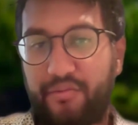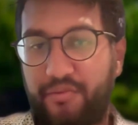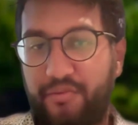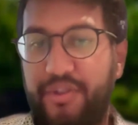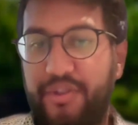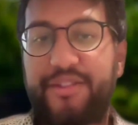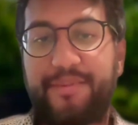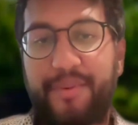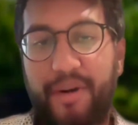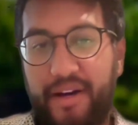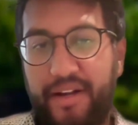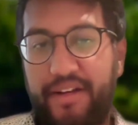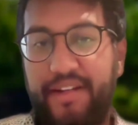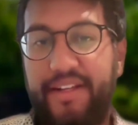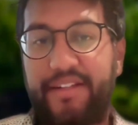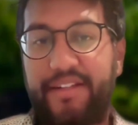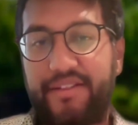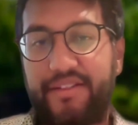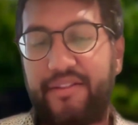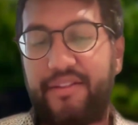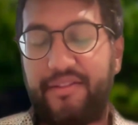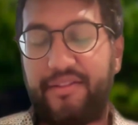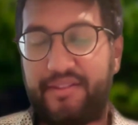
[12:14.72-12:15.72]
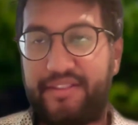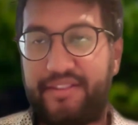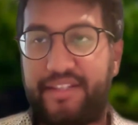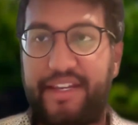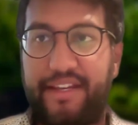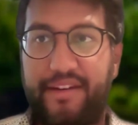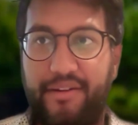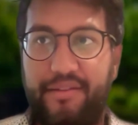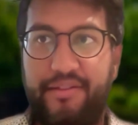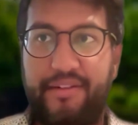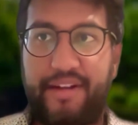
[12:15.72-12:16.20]
responding to those
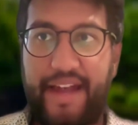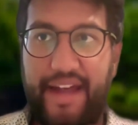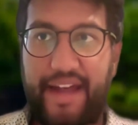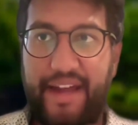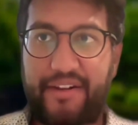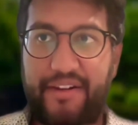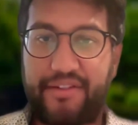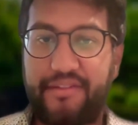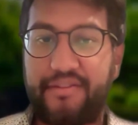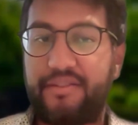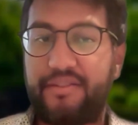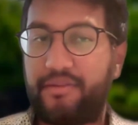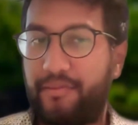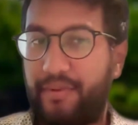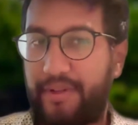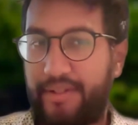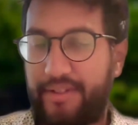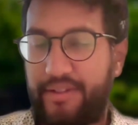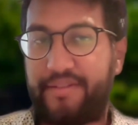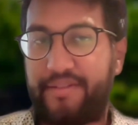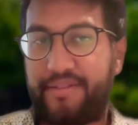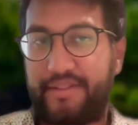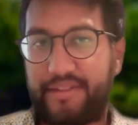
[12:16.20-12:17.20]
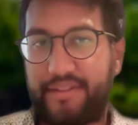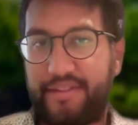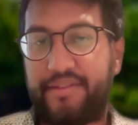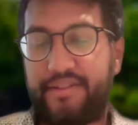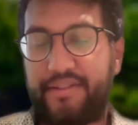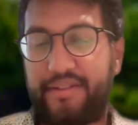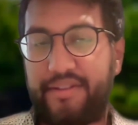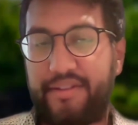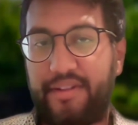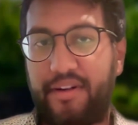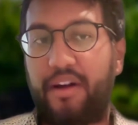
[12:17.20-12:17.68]
stakeholder actions. So when does
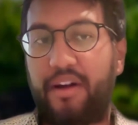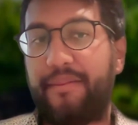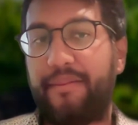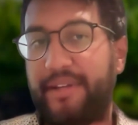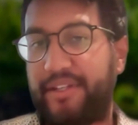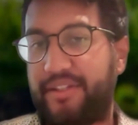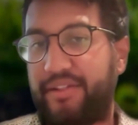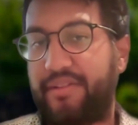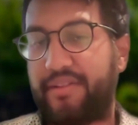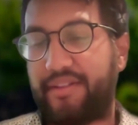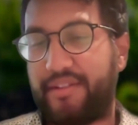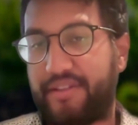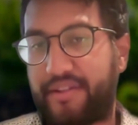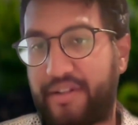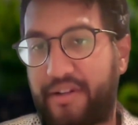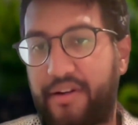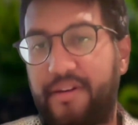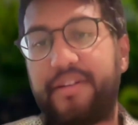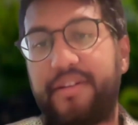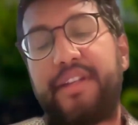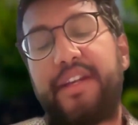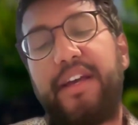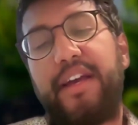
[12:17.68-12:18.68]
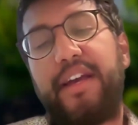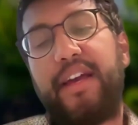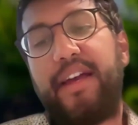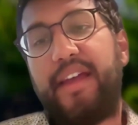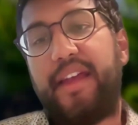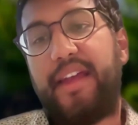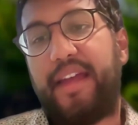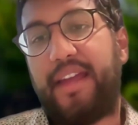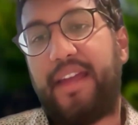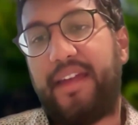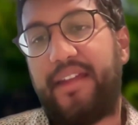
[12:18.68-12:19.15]
this automation start?
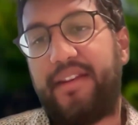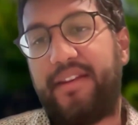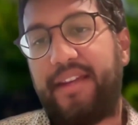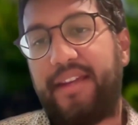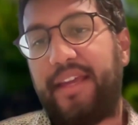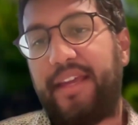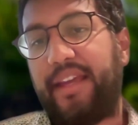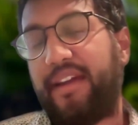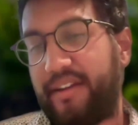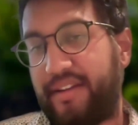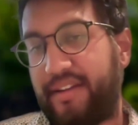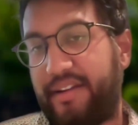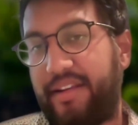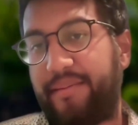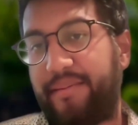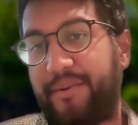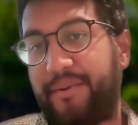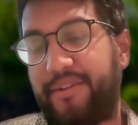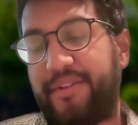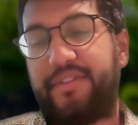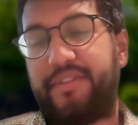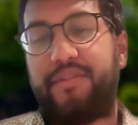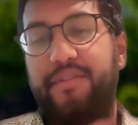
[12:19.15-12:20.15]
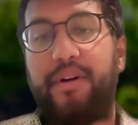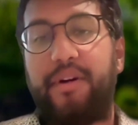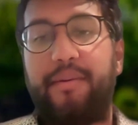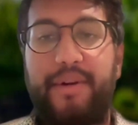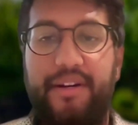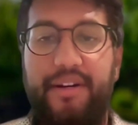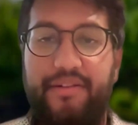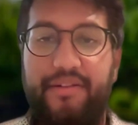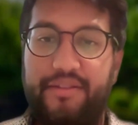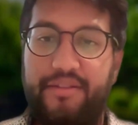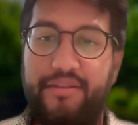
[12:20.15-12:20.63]
And AI enabled is
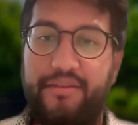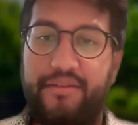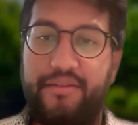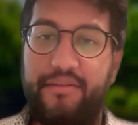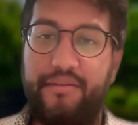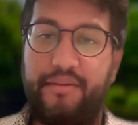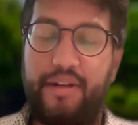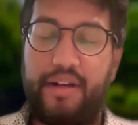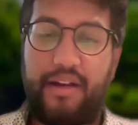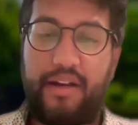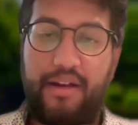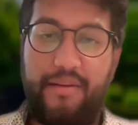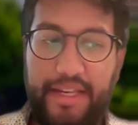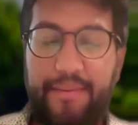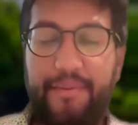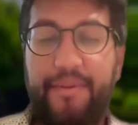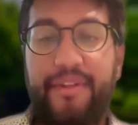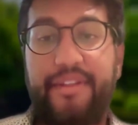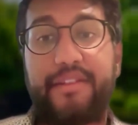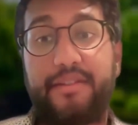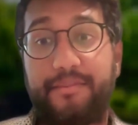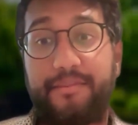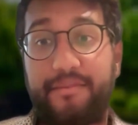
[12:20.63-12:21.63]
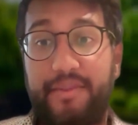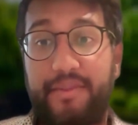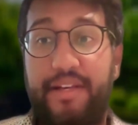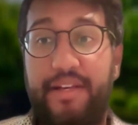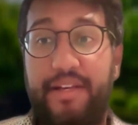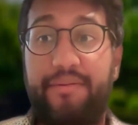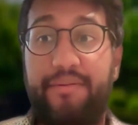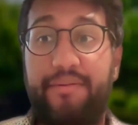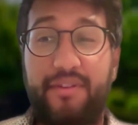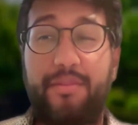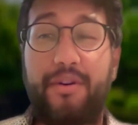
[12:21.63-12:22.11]
about enabling some
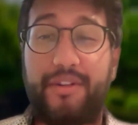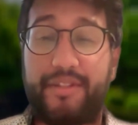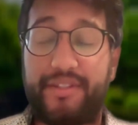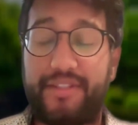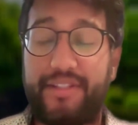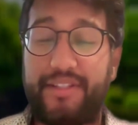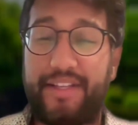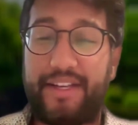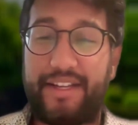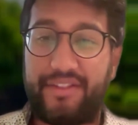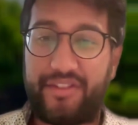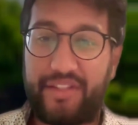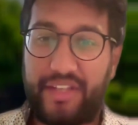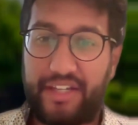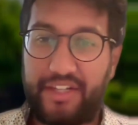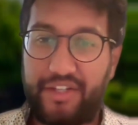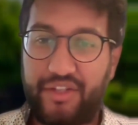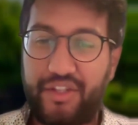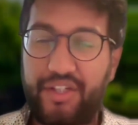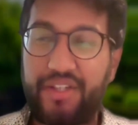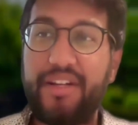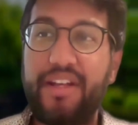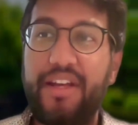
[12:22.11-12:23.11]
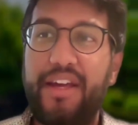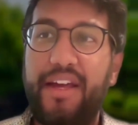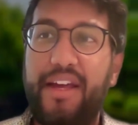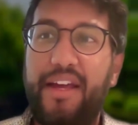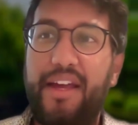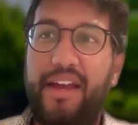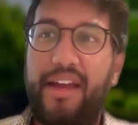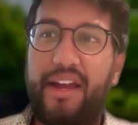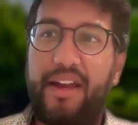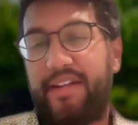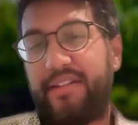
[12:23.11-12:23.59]
level of personalization
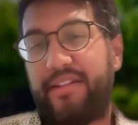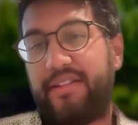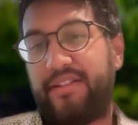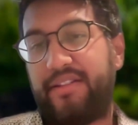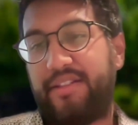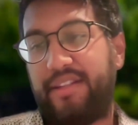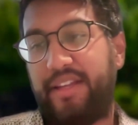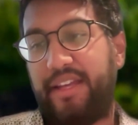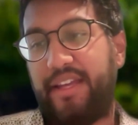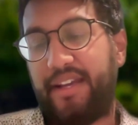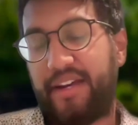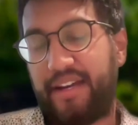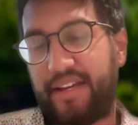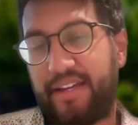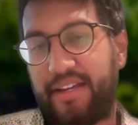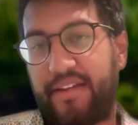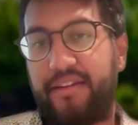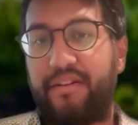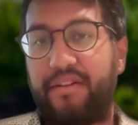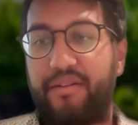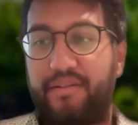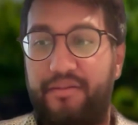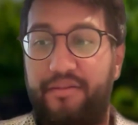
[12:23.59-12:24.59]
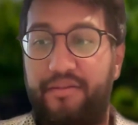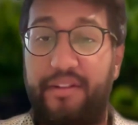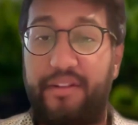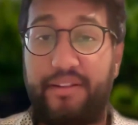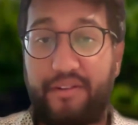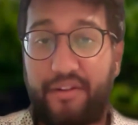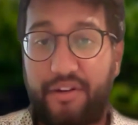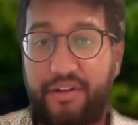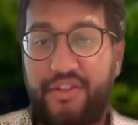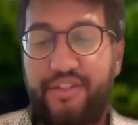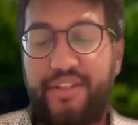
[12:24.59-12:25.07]
that AI or
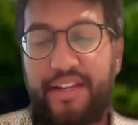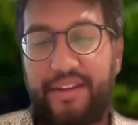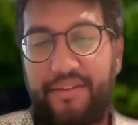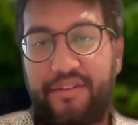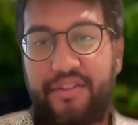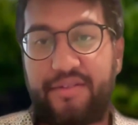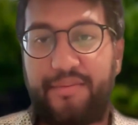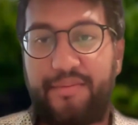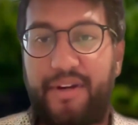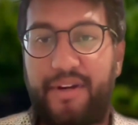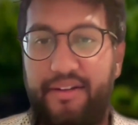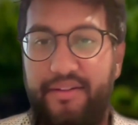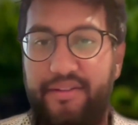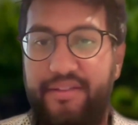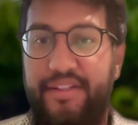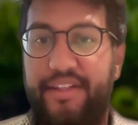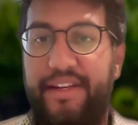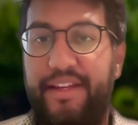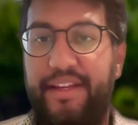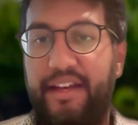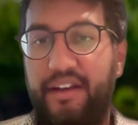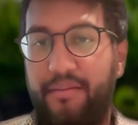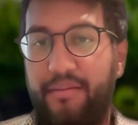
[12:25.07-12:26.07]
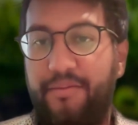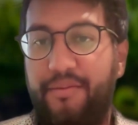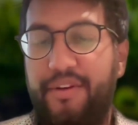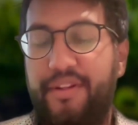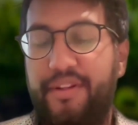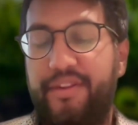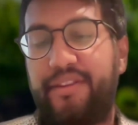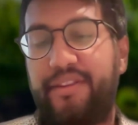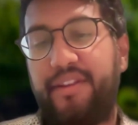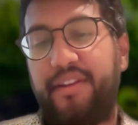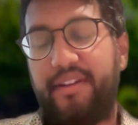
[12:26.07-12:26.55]
large language models can
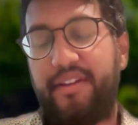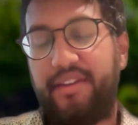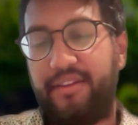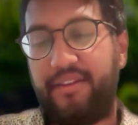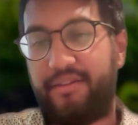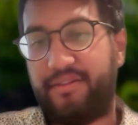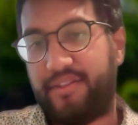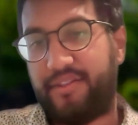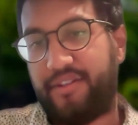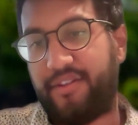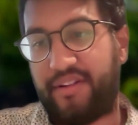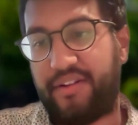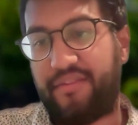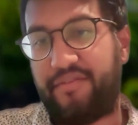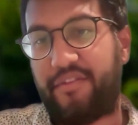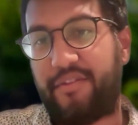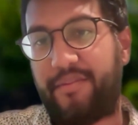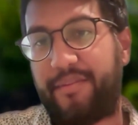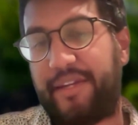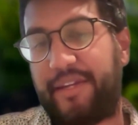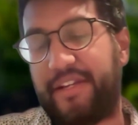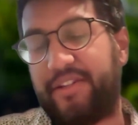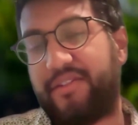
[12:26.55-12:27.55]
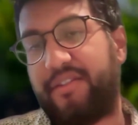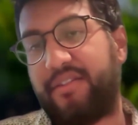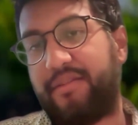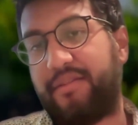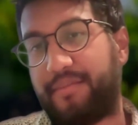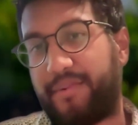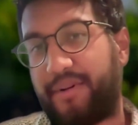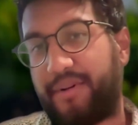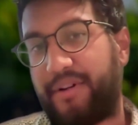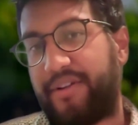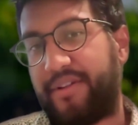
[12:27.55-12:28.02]
help with using your
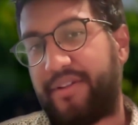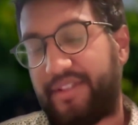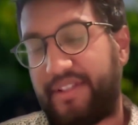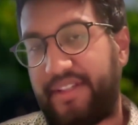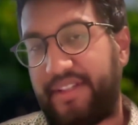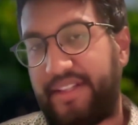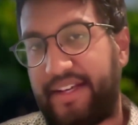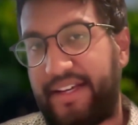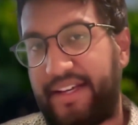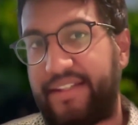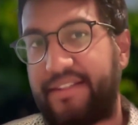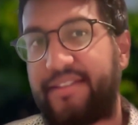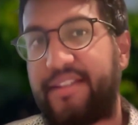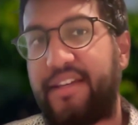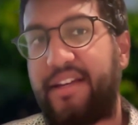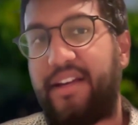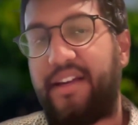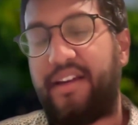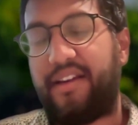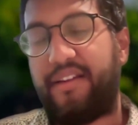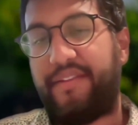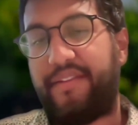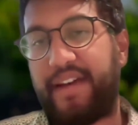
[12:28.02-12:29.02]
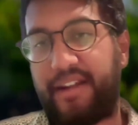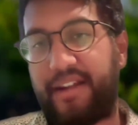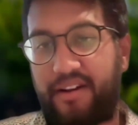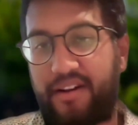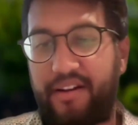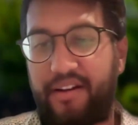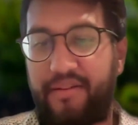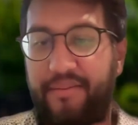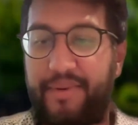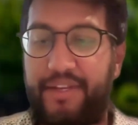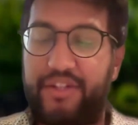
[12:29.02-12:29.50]
information to personalize
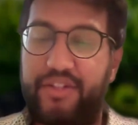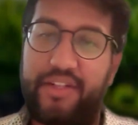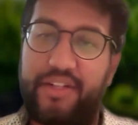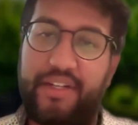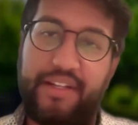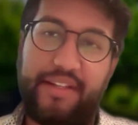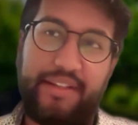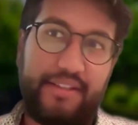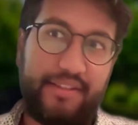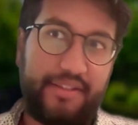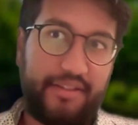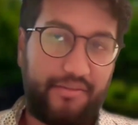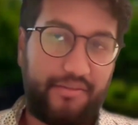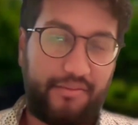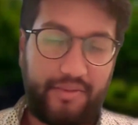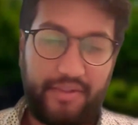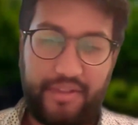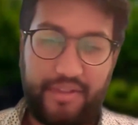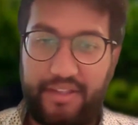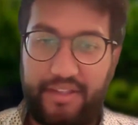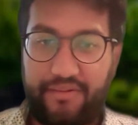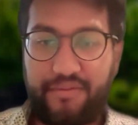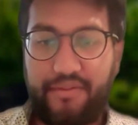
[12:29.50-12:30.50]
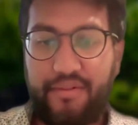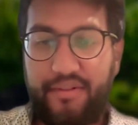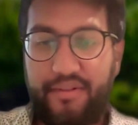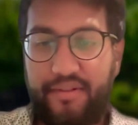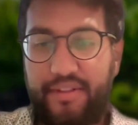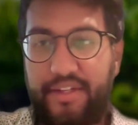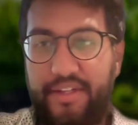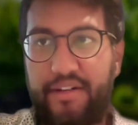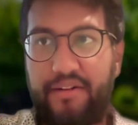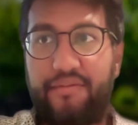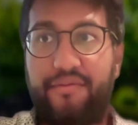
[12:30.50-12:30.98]
that automation. And this is really
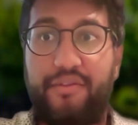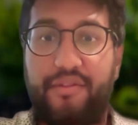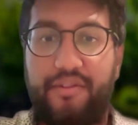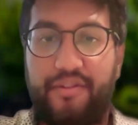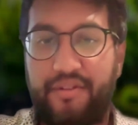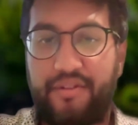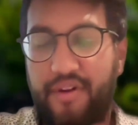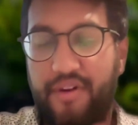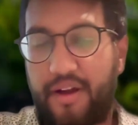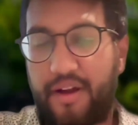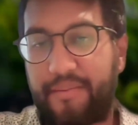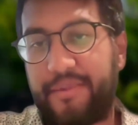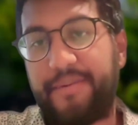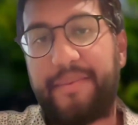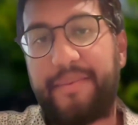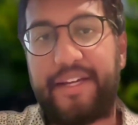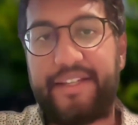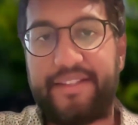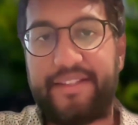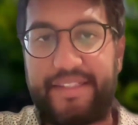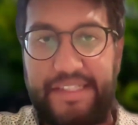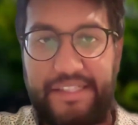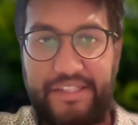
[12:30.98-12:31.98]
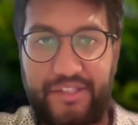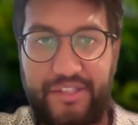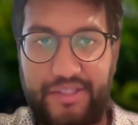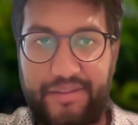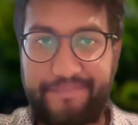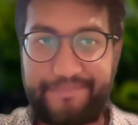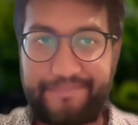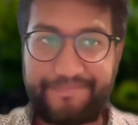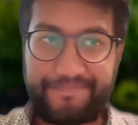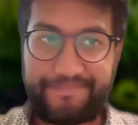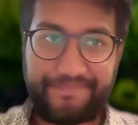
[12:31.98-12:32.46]
there for
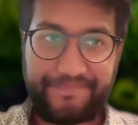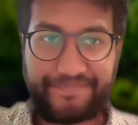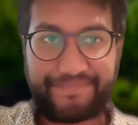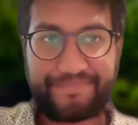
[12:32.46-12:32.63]
optimization.